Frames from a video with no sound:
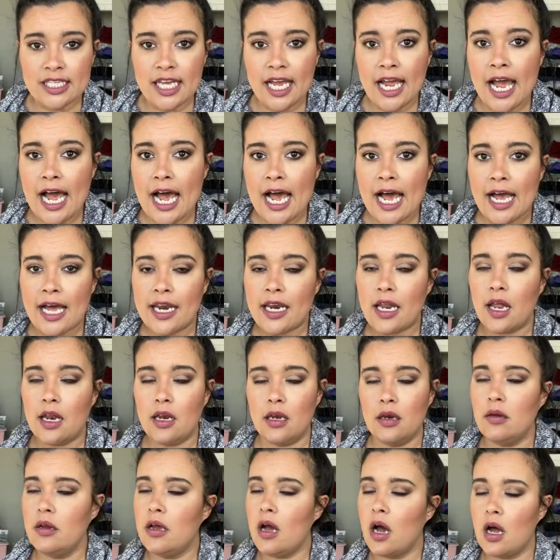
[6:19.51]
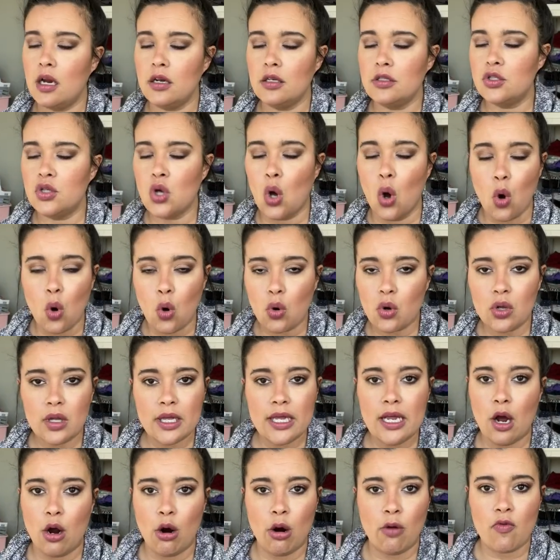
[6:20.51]
I had and got
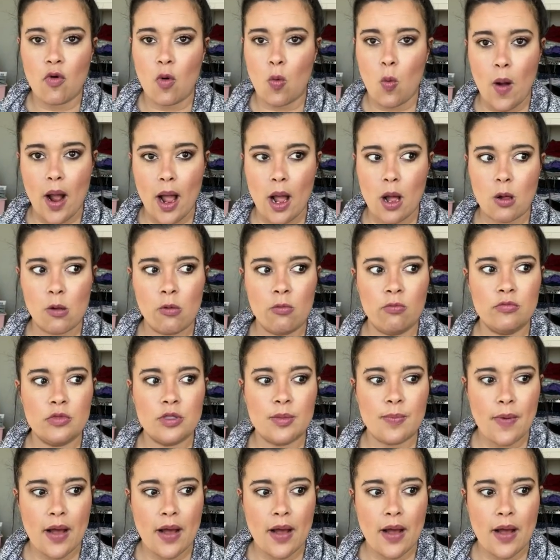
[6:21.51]
totally overwhelmed